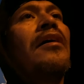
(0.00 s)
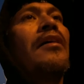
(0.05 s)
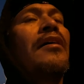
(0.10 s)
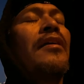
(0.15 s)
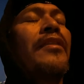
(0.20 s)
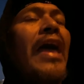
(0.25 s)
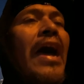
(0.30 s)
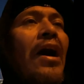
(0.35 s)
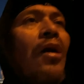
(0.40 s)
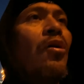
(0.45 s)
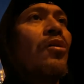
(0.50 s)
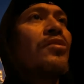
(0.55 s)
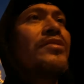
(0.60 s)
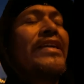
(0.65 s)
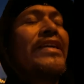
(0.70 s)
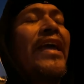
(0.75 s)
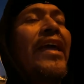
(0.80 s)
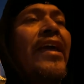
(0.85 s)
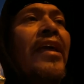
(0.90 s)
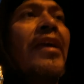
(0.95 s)
That whole
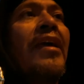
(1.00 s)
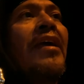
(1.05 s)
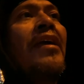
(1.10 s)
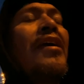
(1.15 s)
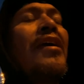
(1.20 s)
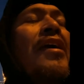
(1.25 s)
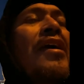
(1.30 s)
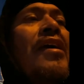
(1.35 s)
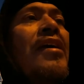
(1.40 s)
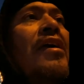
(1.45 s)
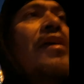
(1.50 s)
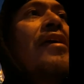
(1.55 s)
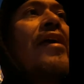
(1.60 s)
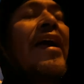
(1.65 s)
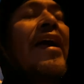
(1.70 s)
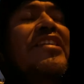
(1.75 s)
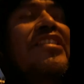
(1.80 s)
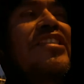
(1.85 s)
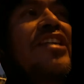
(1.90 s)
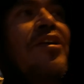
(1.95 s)
day,
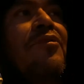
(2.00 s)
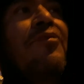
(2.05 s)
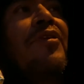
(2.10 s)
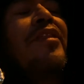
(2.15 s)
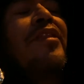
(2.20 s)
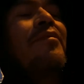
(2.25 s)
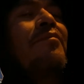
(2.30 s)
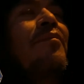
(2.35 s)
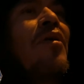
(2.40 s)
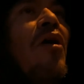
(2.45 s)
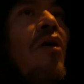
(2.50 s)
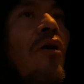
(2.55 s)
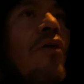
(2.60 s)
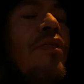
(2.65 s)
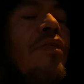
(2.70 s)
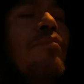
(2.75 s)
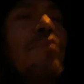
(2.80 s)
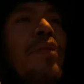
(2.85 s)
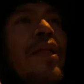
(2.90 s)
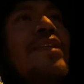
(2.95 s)
I share with him all
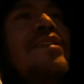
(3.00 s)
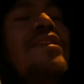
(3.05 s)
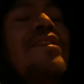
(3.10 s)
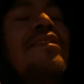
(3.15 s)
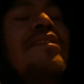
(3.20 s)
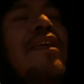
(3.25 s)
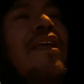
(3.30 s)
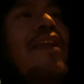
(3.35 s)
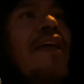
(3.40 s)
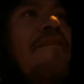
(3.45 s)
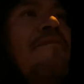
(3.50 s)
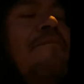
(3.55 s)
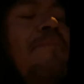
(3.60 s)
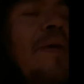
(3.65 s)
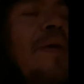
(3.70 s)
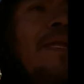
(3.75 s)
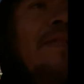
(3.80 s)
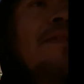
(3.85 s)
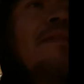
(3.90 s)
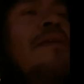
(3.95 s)
the places that I've
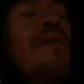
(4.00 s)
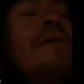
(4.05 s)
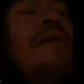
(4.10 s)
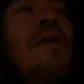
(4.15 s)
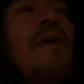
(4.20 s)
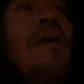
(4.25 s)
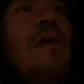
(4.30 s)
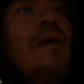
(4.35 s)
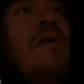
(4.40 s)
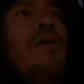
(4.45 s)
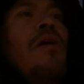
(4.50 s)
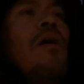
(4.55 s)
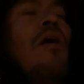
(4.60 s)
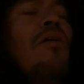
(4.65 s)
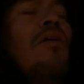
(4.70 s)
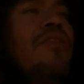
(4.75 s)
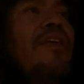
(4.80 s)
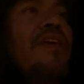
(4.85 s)
been, all the